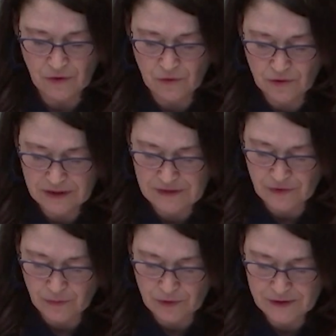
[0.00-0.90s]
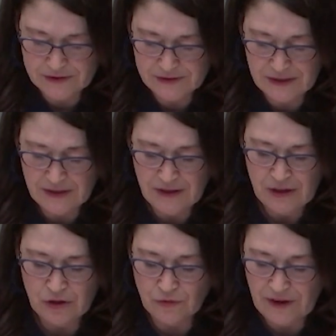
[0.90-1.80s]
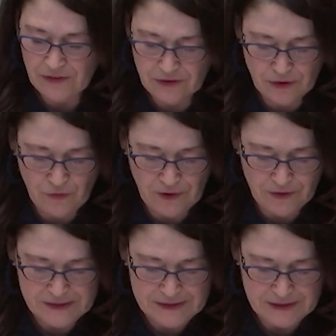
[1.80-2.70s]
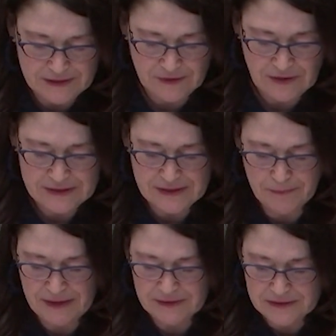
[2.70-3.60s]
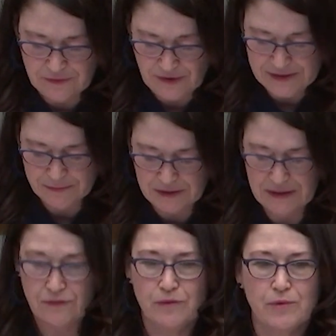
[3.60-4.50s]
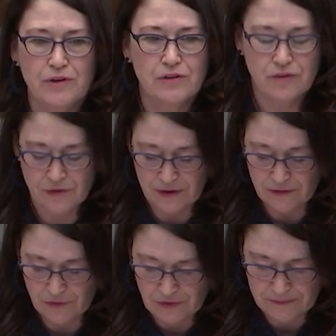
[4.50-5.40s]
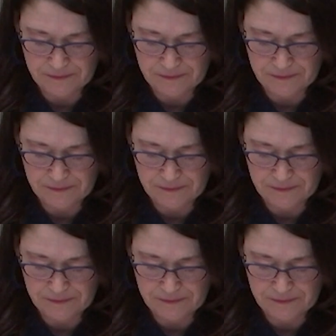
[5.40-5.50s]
Or even worse, you have other nefarious activities that make this investment even more lucrative.